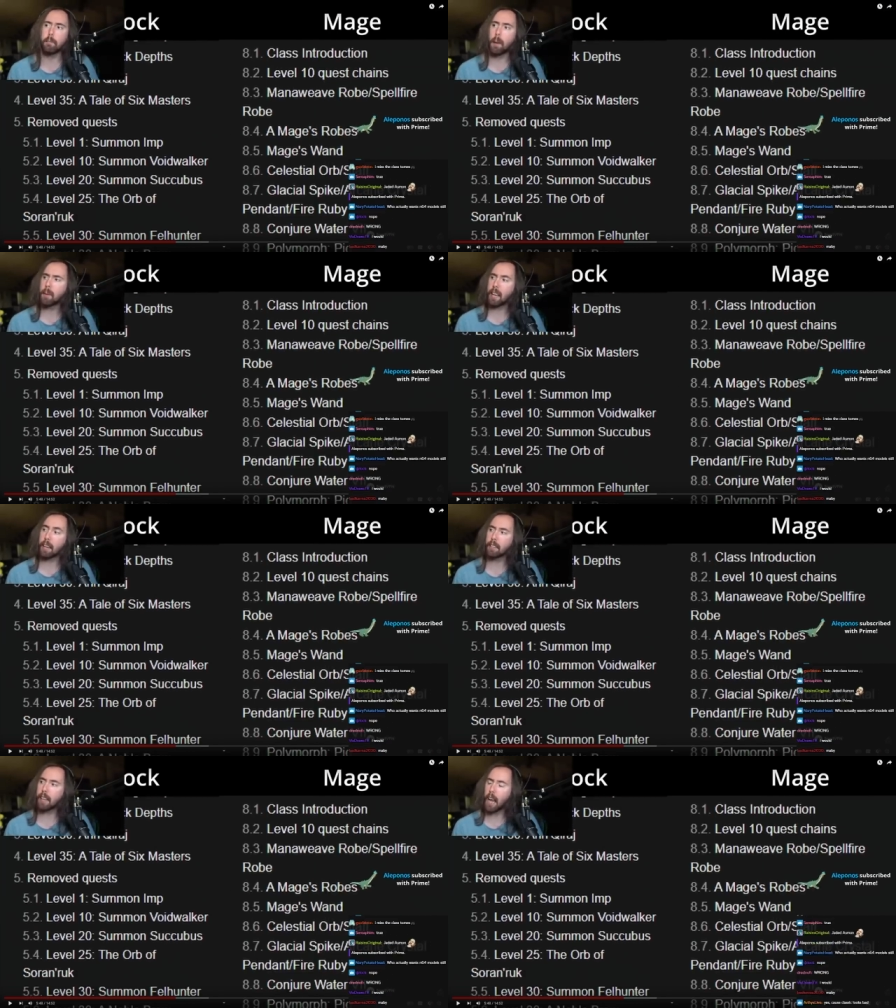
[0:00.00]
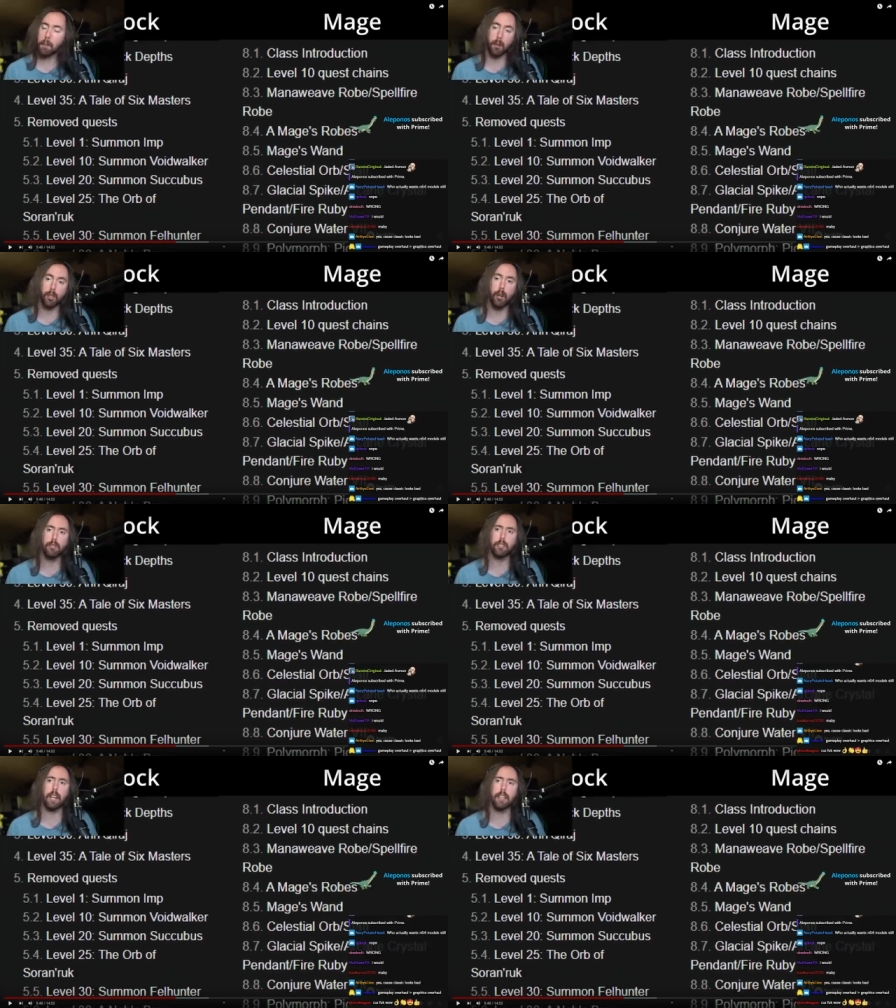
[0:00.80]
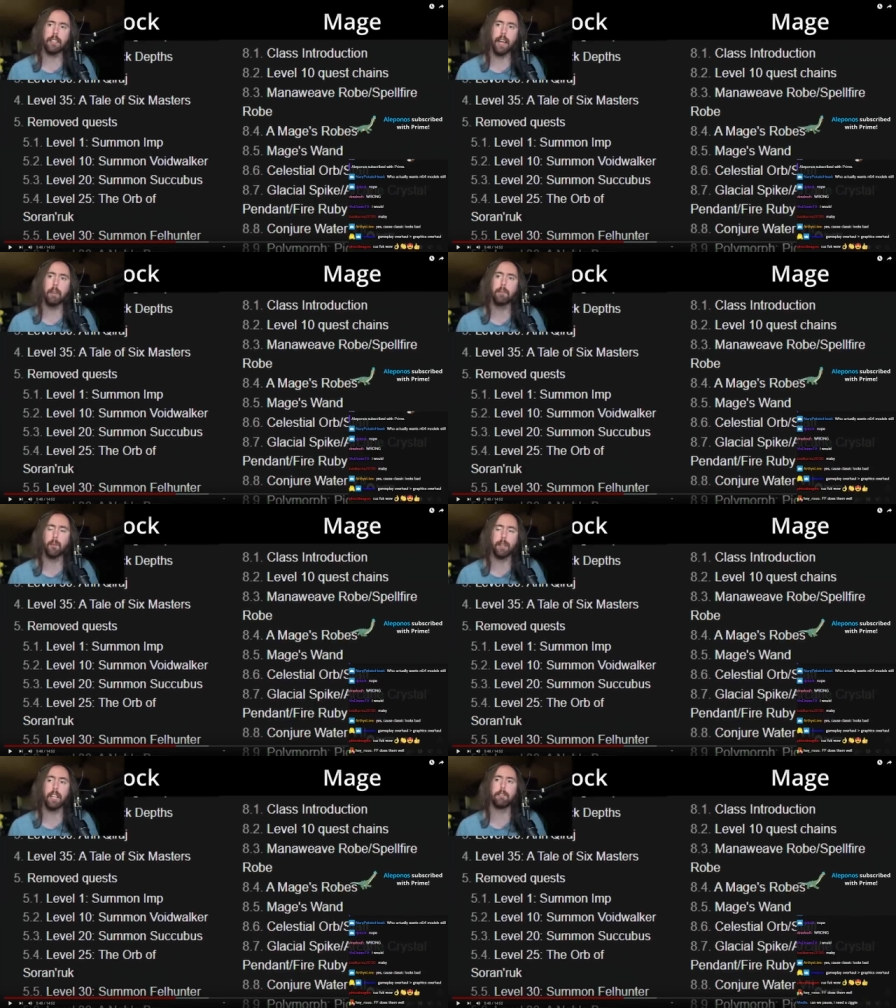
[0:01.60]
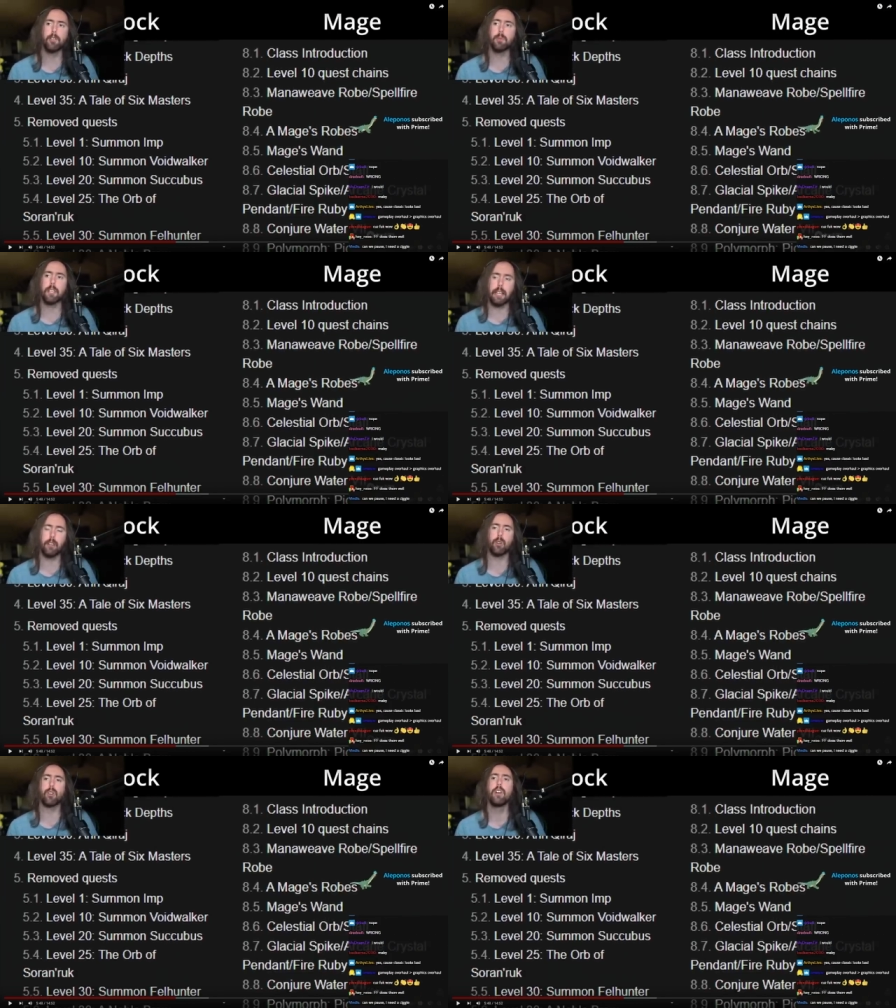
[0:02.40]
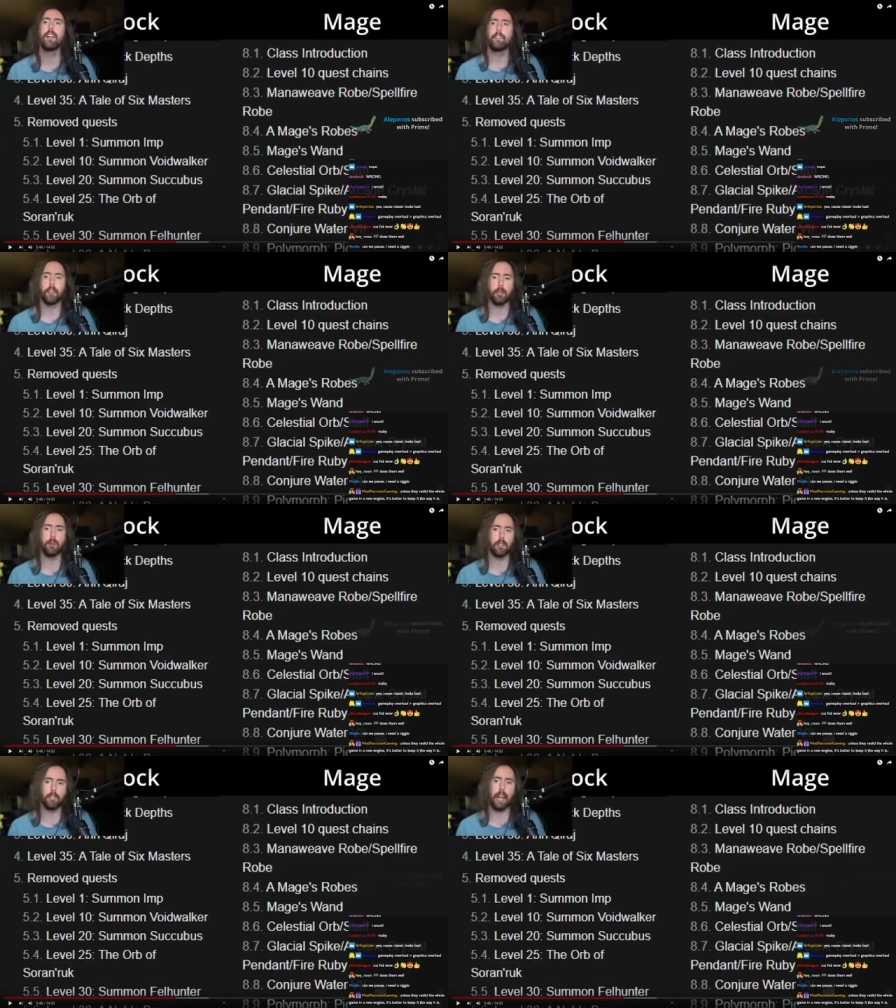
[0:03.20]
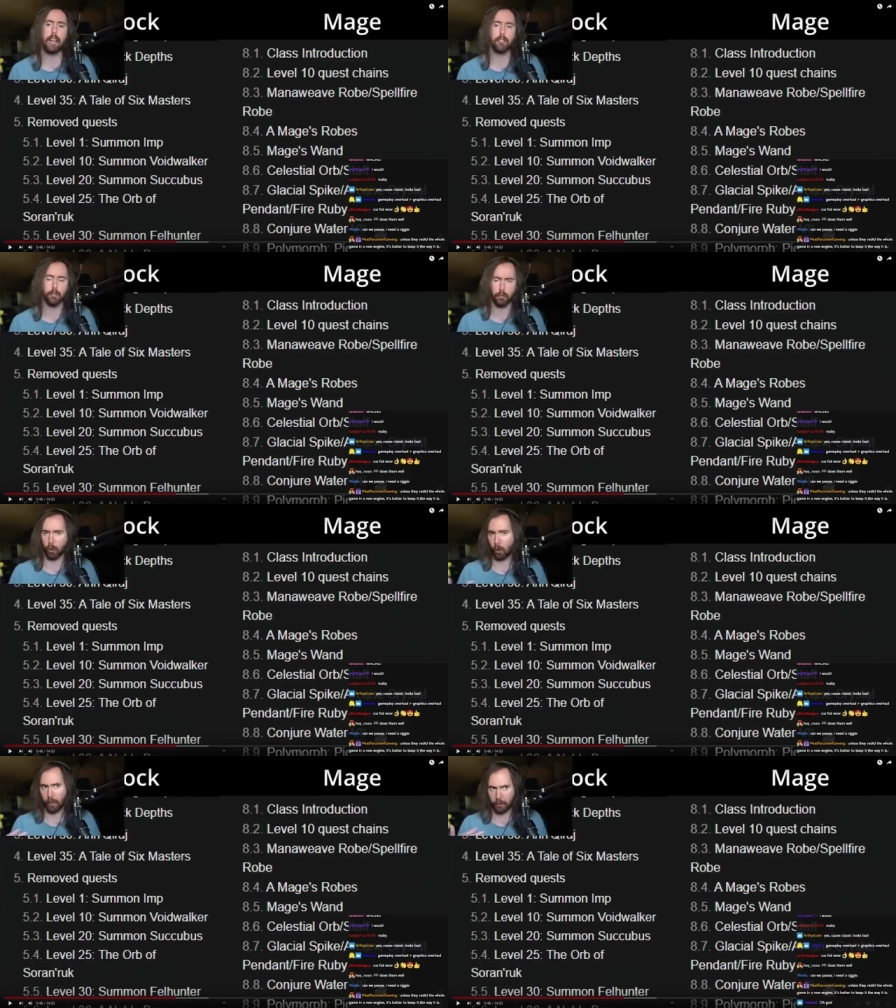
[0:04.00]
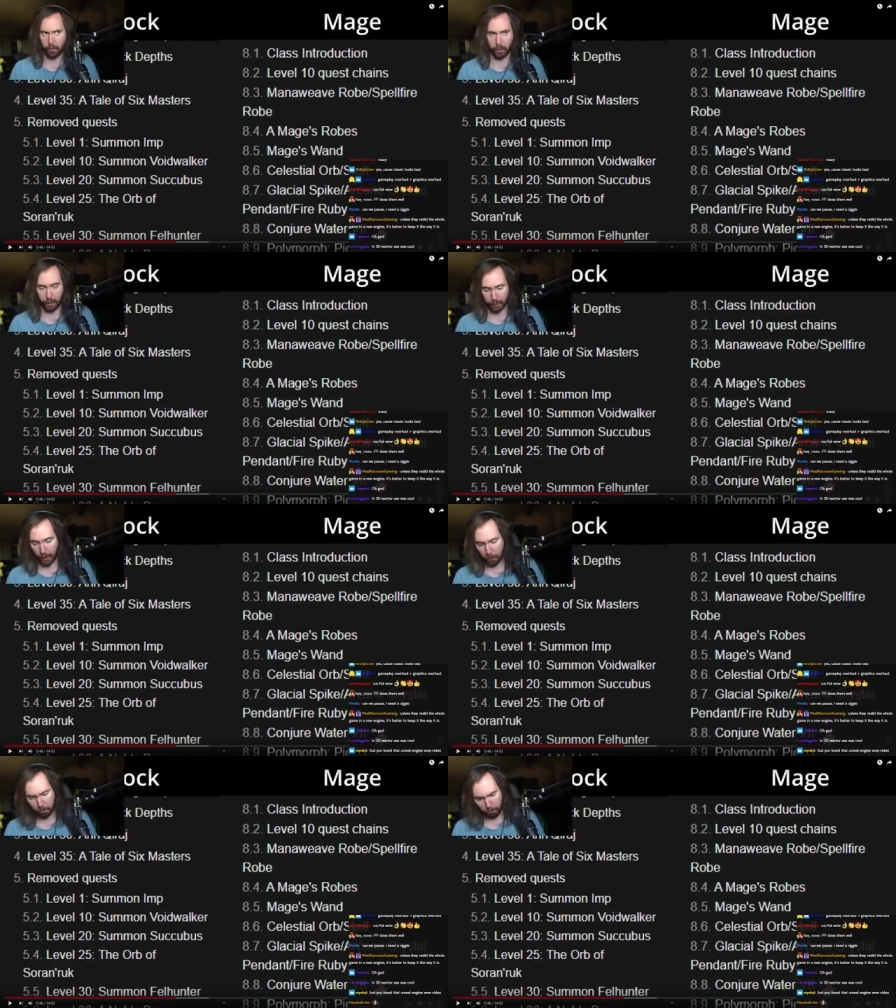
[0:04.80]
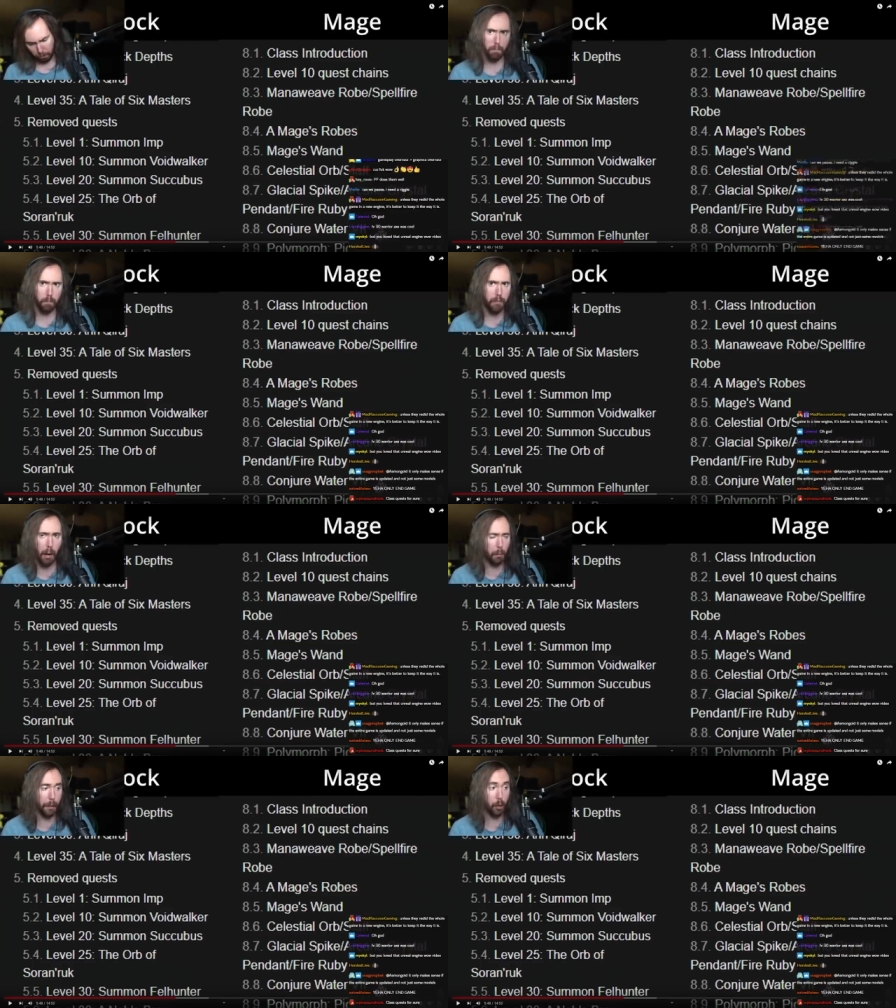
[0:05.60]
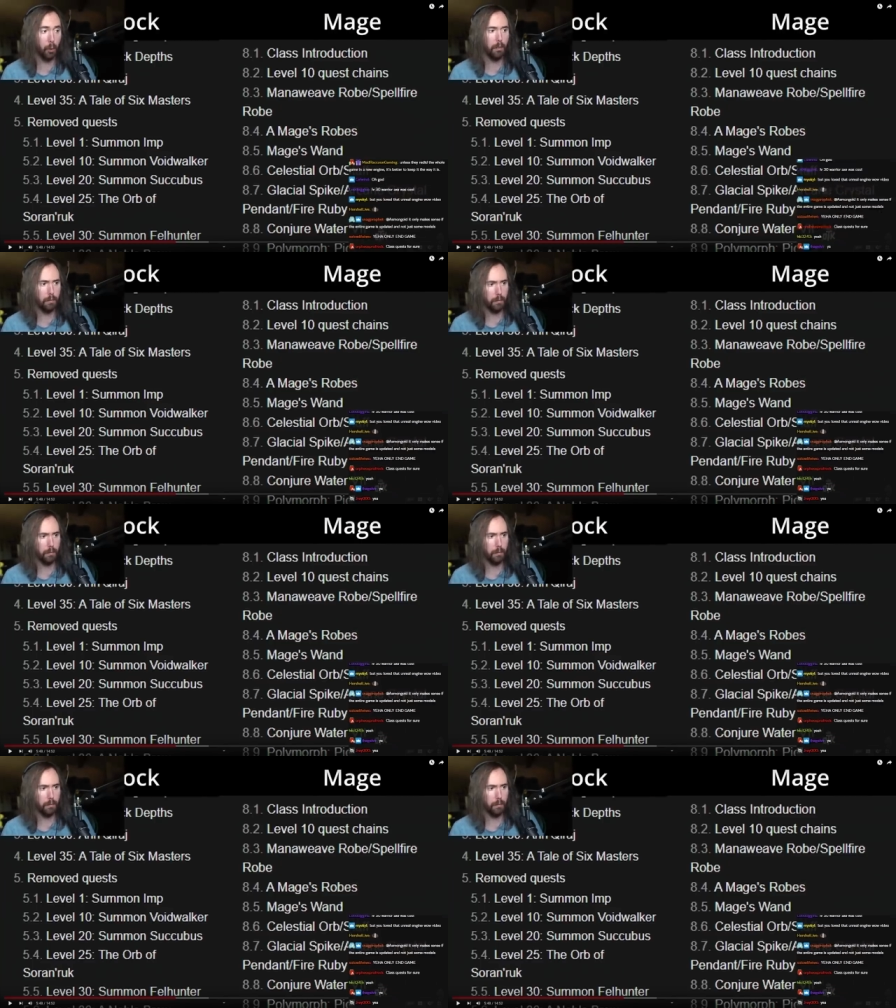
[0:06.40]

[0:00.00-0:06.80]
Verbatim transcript: maybe end game or close to end game that would give you gear that you could take to start into the end game. That would be cool.